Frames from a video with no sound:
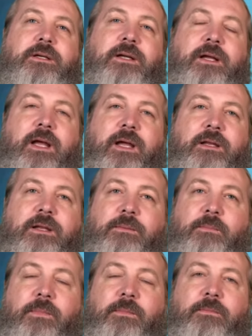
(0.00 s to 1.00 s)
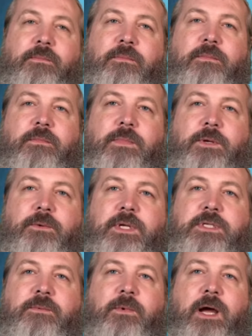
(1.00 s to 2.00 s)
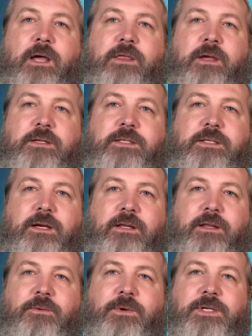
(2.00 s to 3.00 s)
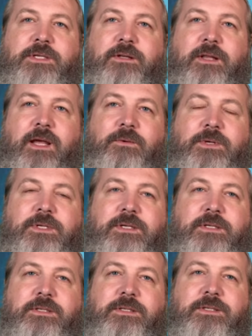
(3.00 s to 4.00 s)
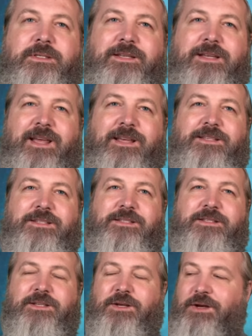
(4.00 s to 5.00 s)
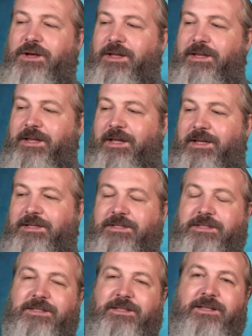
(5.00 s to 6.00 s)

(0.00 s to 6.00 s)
And the reason why I think studying the original languages is good is